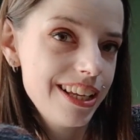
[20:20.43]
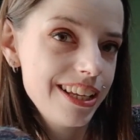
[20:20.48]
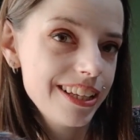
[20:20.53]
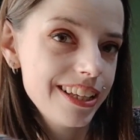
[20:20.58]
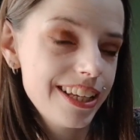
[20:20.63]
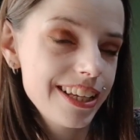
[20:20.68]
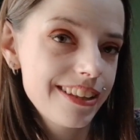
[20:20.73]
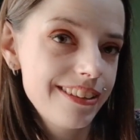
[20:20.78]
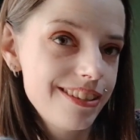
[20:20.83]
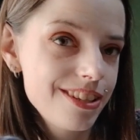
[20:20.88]

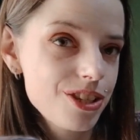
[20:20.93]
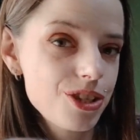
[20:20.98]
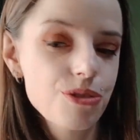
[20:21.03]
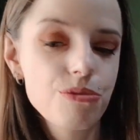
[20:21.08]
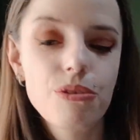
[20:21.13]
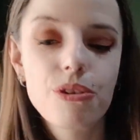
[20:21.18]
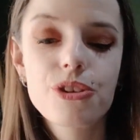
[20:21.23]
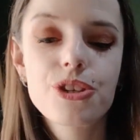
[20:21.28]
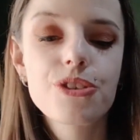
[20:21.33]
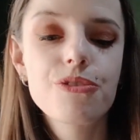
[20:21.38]
get the
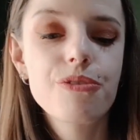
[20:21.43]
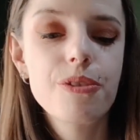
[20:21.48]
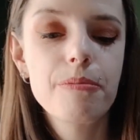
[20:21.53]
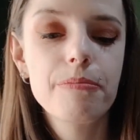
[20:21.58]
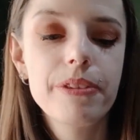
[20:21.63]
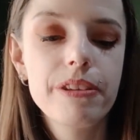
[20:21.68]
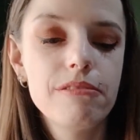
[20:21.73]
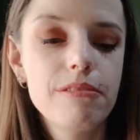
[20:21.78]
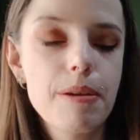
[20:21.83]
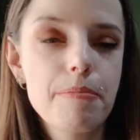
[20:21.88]
swatch from
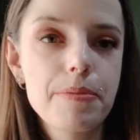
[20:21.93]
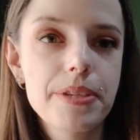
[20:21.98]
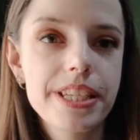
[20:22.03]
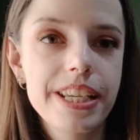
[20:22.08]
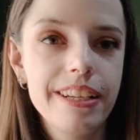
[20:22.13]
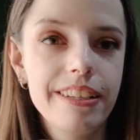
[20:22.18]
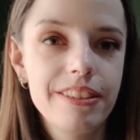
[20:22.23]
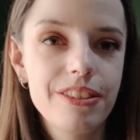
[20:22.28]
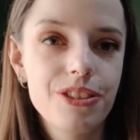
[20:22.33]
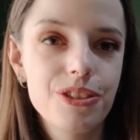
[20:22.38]
the
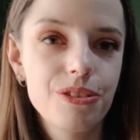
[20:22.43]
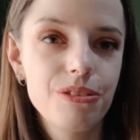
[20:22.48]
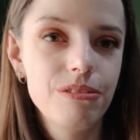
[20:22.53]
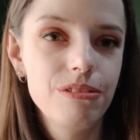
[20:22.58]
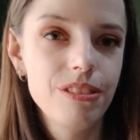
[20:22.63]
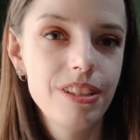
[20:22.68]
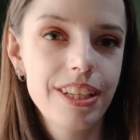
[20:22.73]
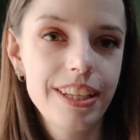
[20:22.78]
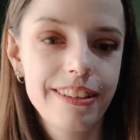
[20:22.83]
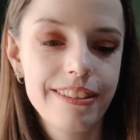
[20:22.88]
website so you
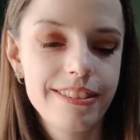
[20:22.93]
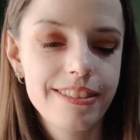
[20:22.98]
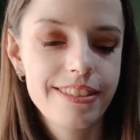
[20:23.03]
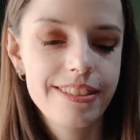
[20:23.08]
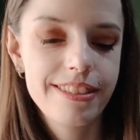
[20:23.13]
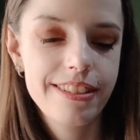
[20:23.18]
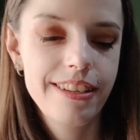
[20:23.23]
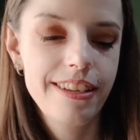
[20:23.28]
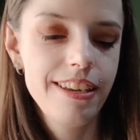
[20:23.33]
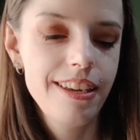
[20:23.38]
can
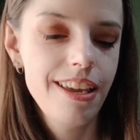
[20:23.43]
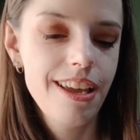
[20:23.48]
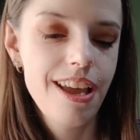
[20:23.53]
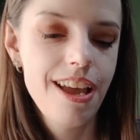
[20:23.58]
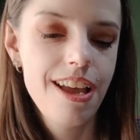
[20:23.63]
see